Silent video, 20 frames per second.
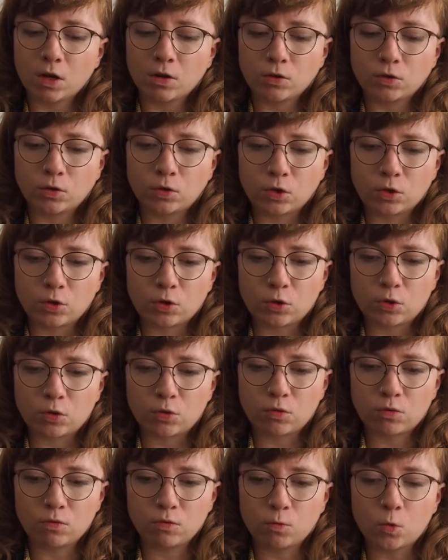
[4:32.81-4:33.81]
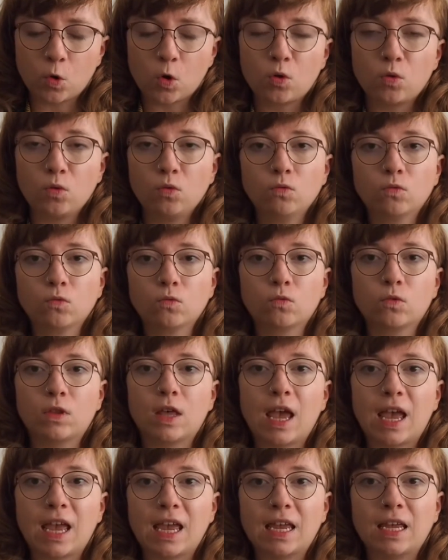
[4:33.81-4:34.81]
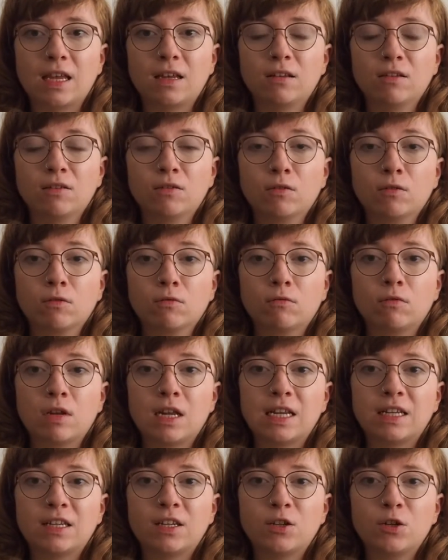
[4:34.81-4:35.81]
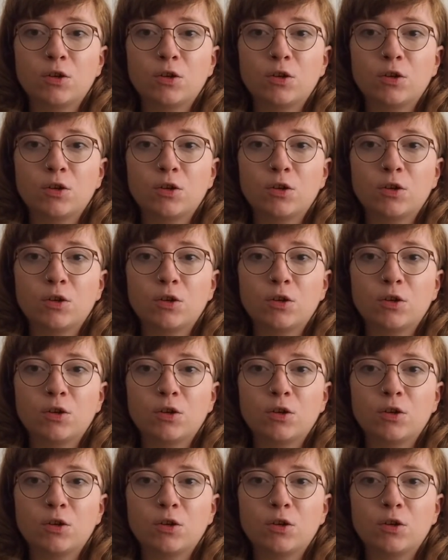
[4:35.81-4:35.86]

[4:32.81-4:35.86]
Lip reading: do what they need to do.